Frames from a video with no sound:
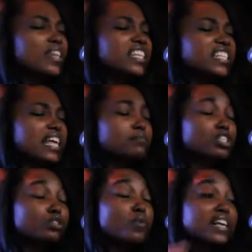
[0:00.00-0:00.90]
wind the same
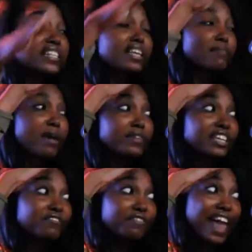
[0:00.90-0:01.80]
fruit as the
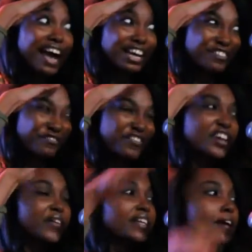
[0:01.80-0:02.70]
American flag
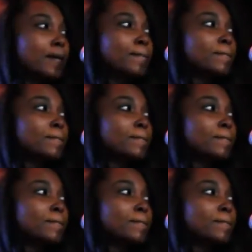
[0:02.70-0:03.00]
Confederate.